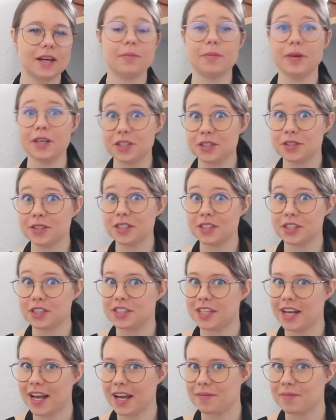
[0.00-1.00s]
Be sure to
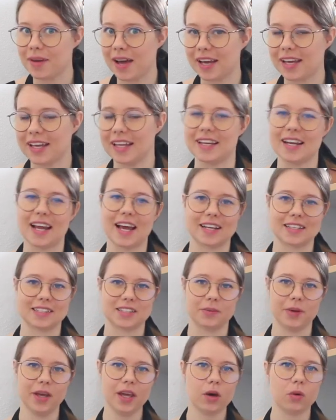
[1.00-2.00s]
check back in
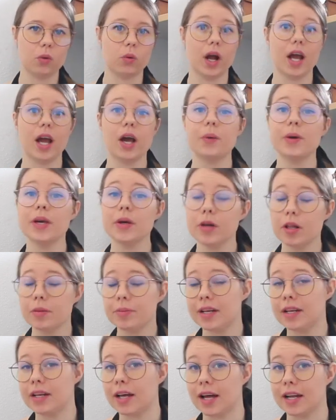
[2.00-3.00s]
next week where we will
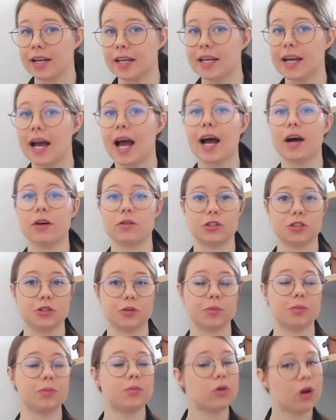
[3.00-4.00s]
be learning how
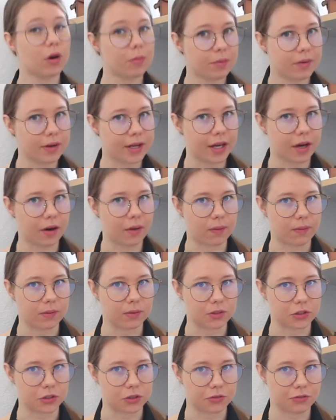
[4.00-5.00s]
to properly
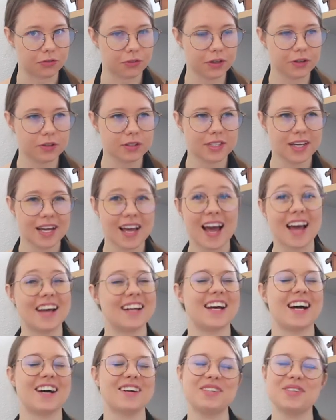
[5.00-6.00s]
hold your flute
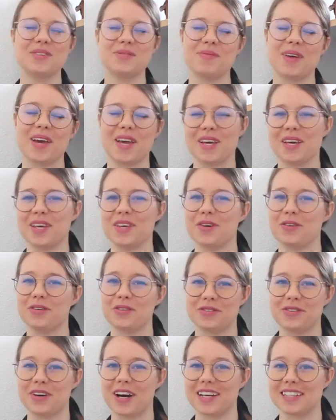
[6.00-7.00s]
and how to make your
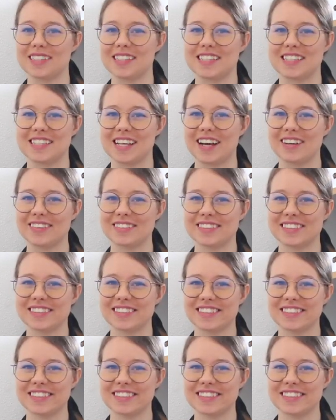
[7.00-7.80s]
first sound.